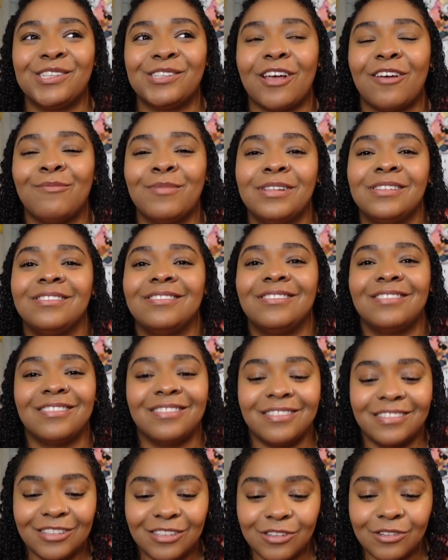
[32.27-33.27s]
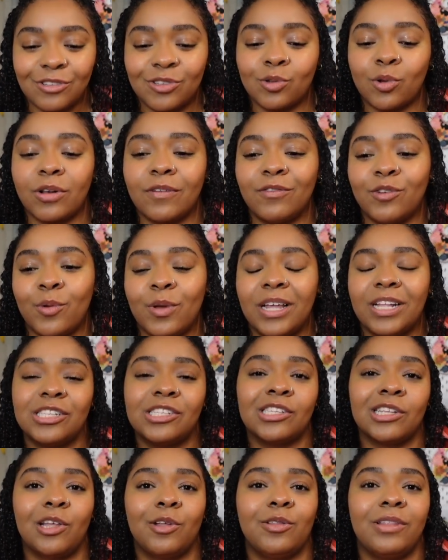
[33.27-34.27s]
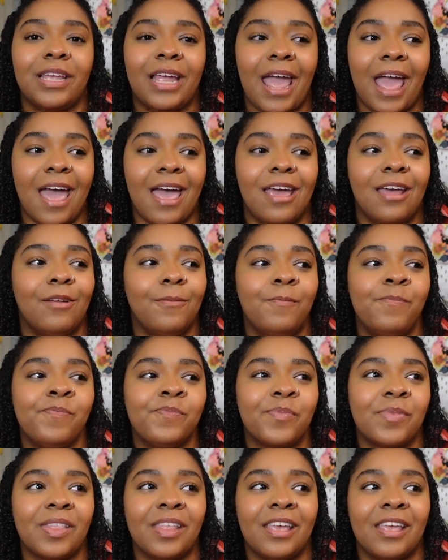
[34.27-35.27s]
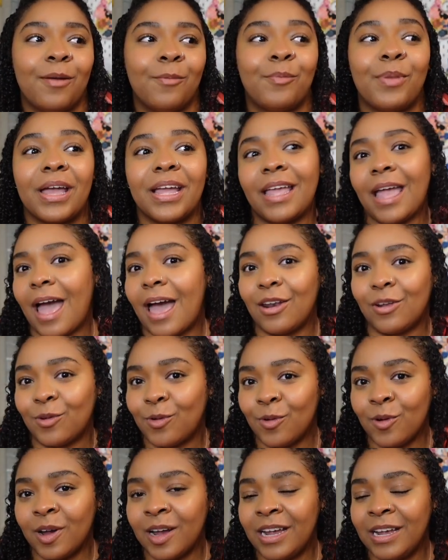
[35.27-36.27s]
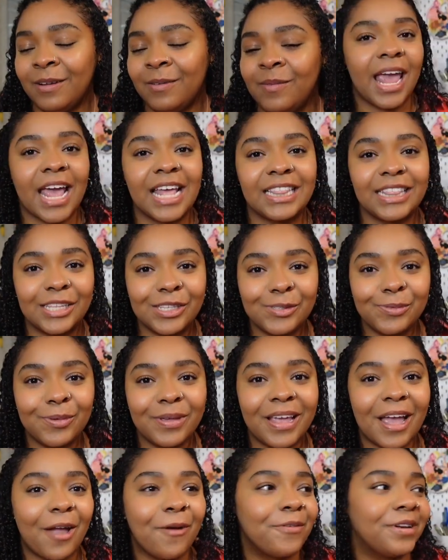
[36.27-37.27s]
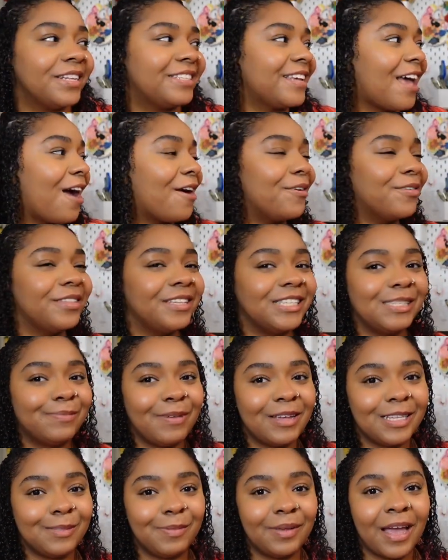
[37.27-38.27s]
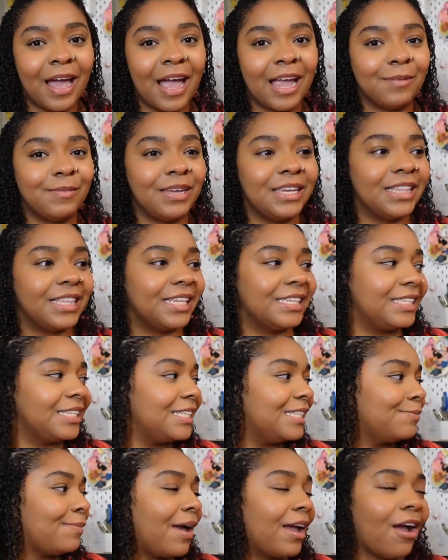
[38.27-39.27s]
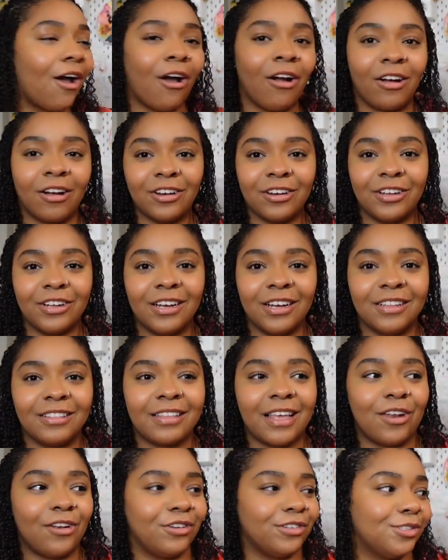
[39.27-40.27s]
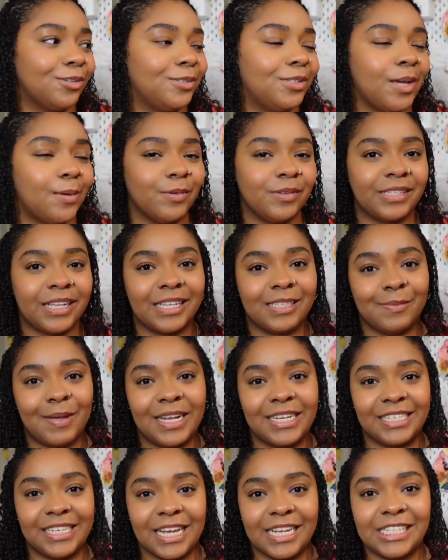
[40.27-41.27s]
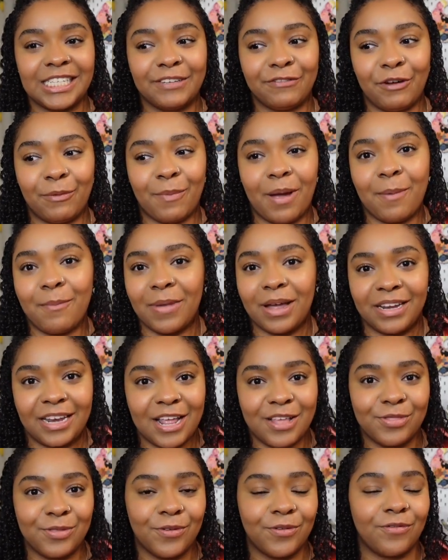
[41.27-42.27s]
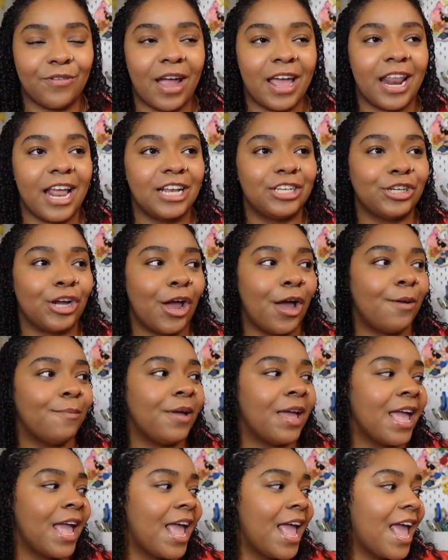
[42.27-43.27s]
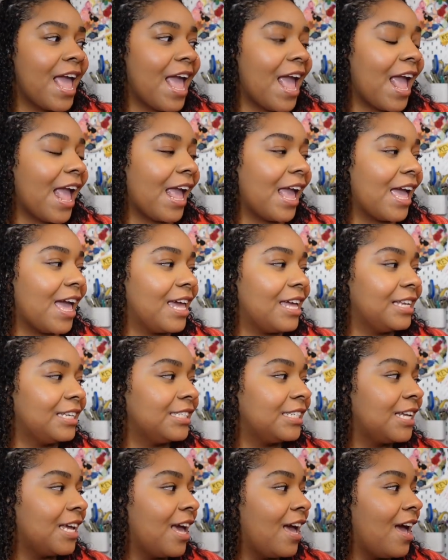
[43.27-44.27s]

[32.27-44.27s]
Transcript: so I've been sort of doing it slowly and by category. And this week I want to tackle this space behind me. This is my art nook that also doubles as my desk for my Monday through Friday job. And